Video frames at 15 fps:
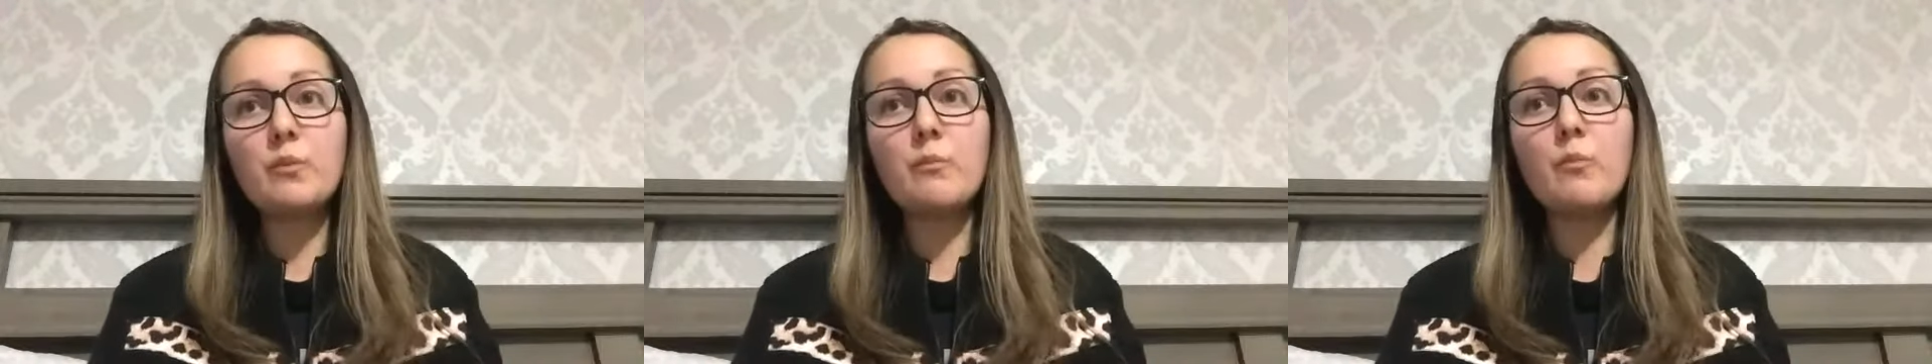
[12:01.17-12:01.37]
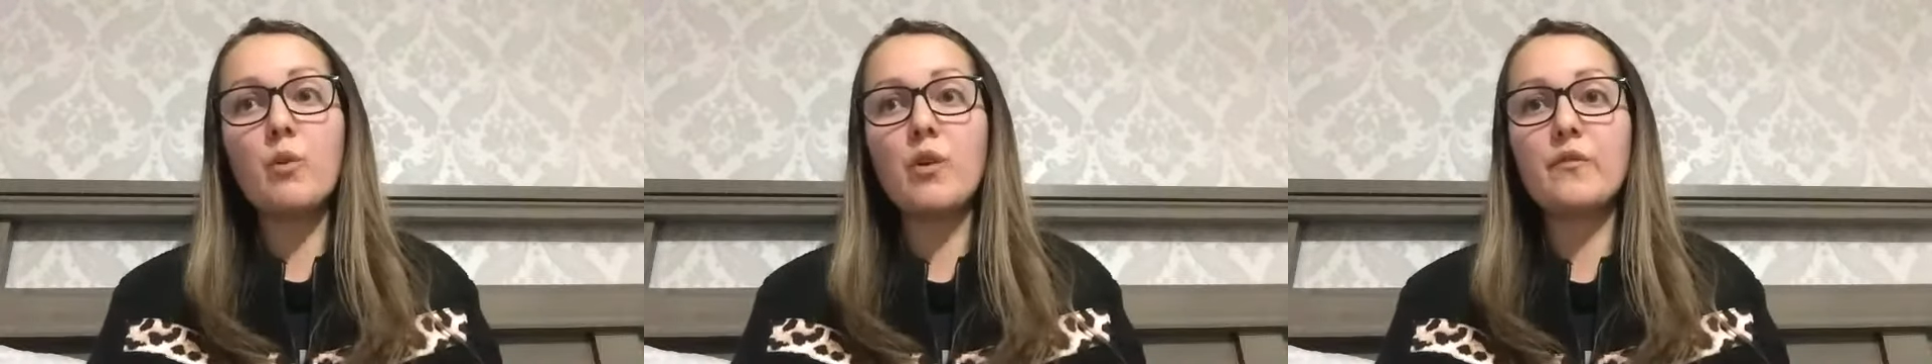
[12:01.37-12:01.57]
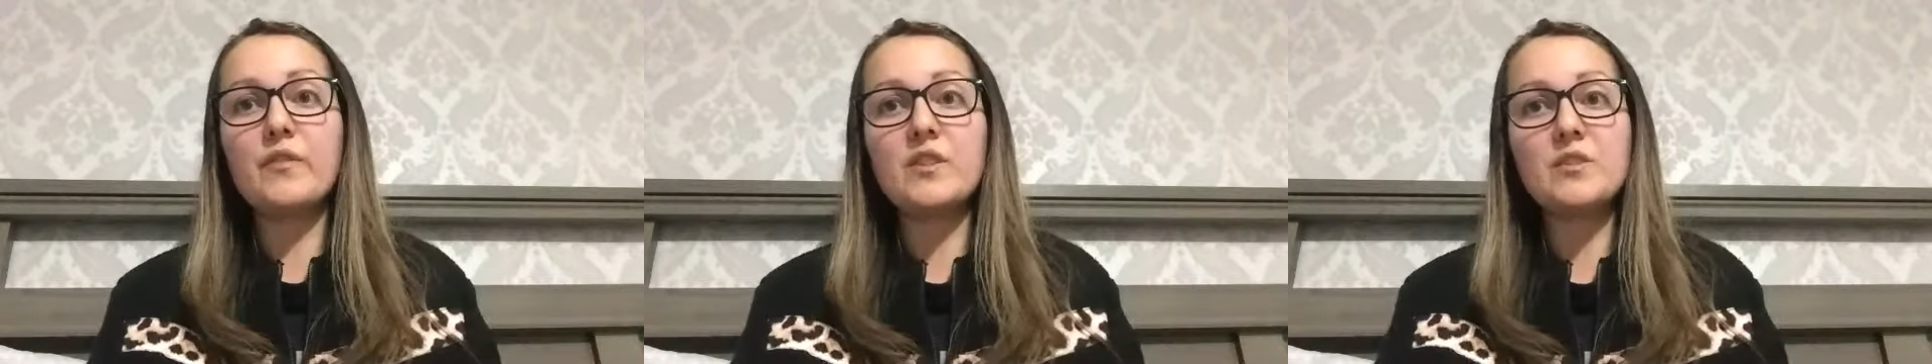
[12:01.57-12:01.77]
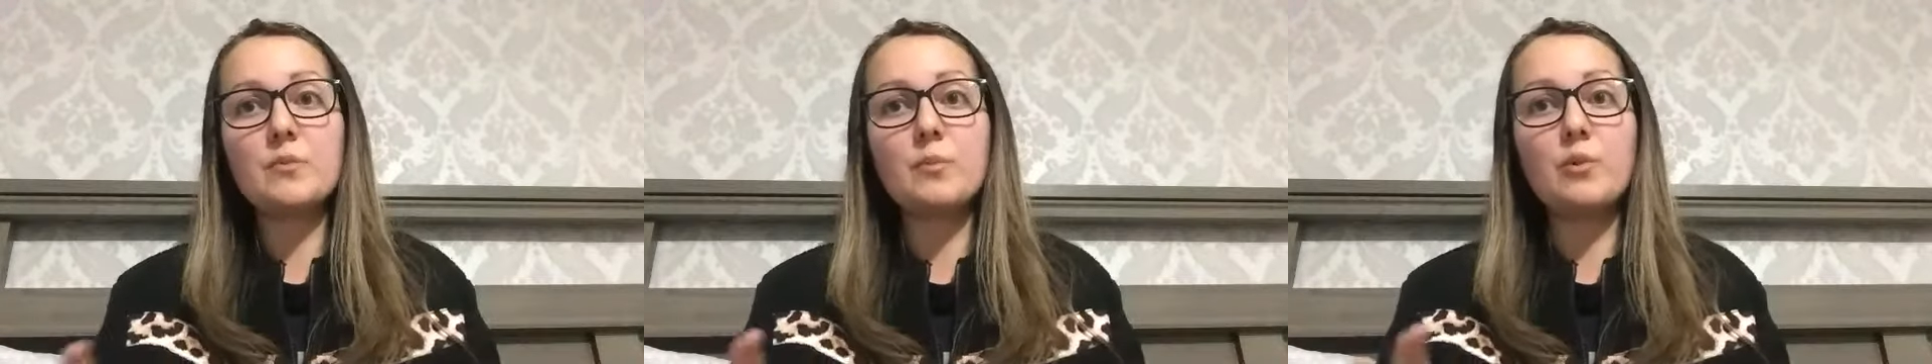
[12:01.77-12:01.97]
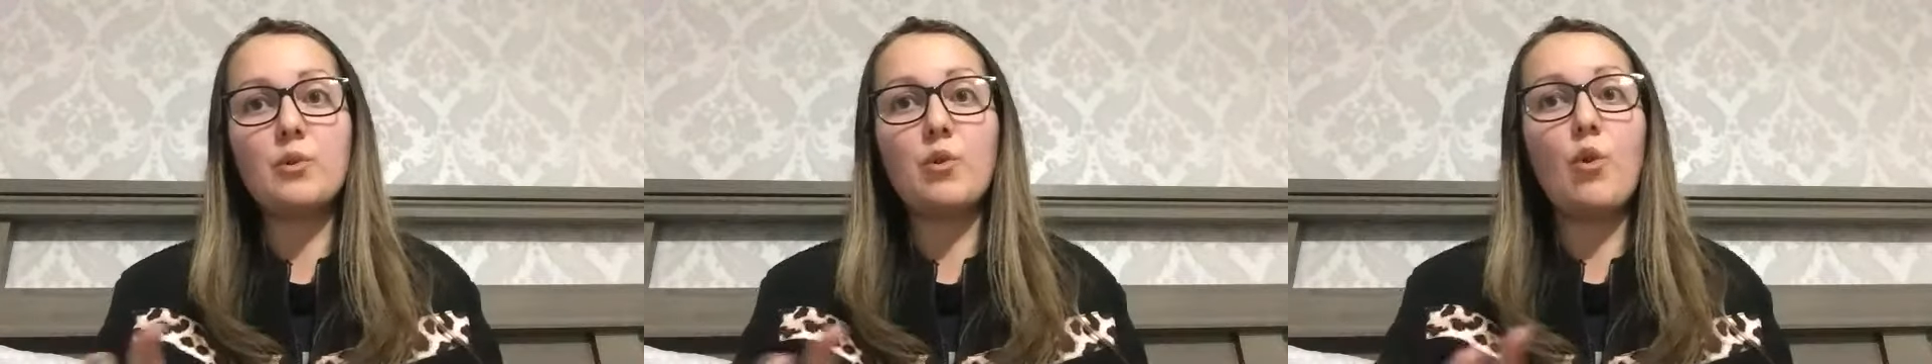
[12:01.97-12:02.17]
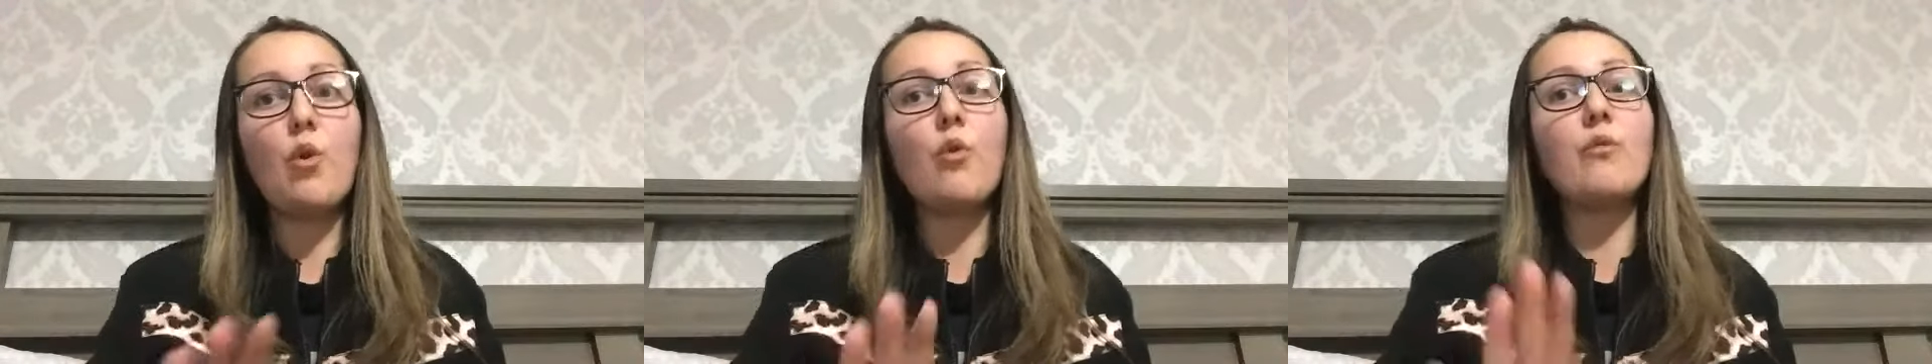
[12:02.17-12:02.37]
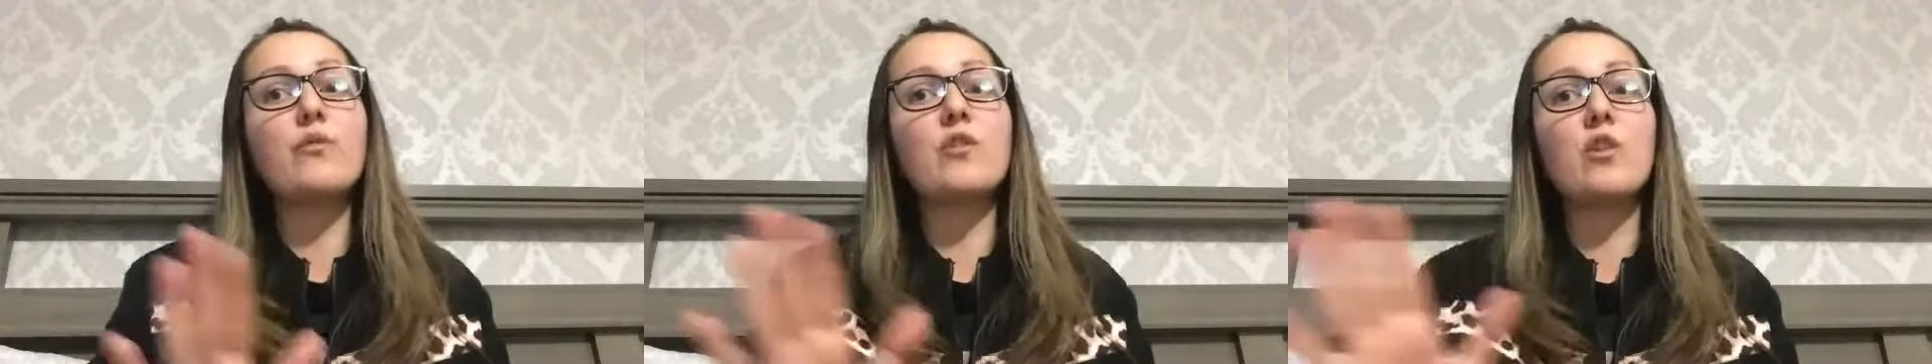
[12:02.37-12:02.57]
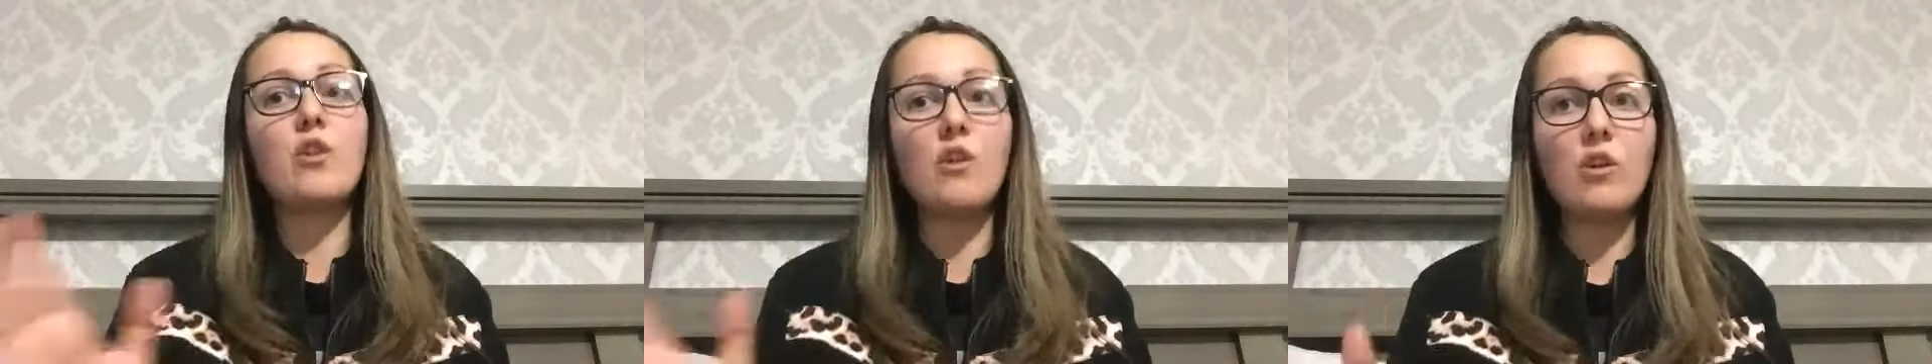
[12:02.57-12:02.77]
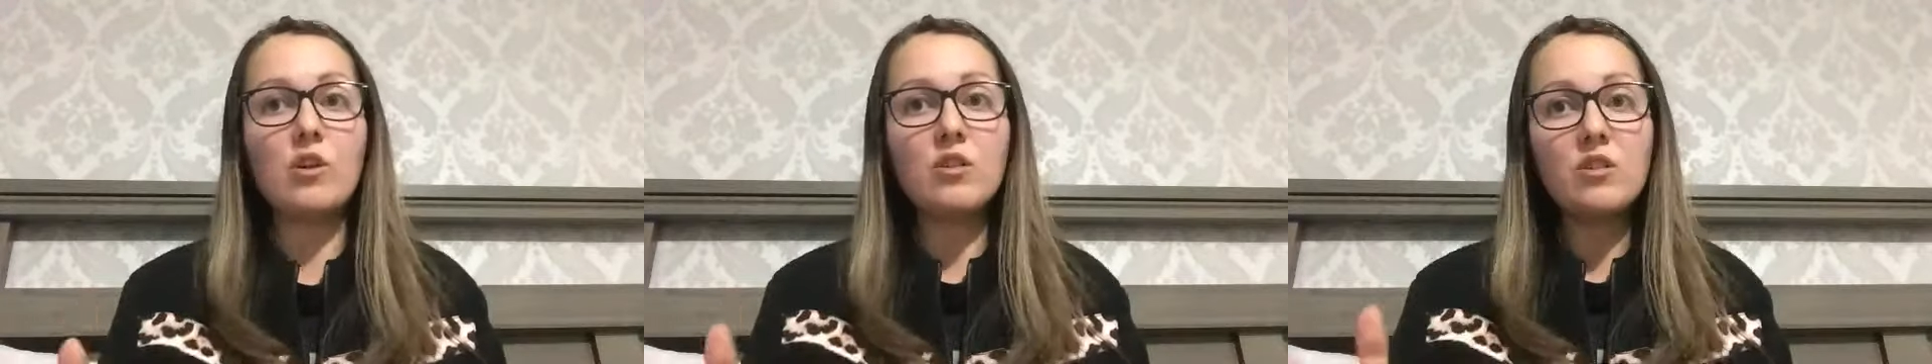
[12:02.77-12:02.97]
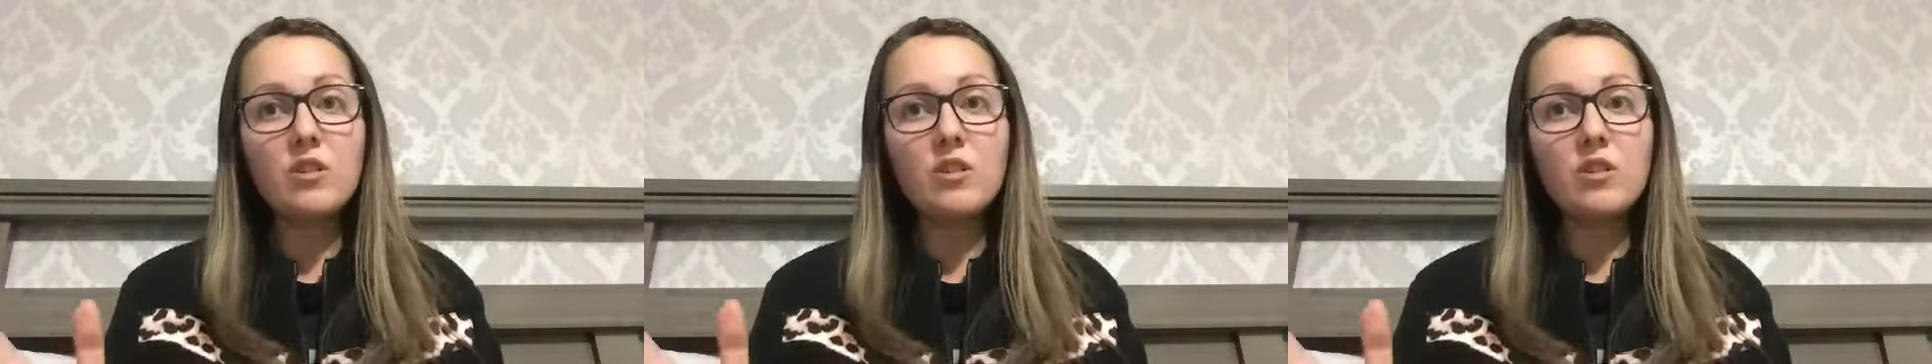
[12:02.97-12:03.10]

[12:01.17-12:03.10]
more visible overall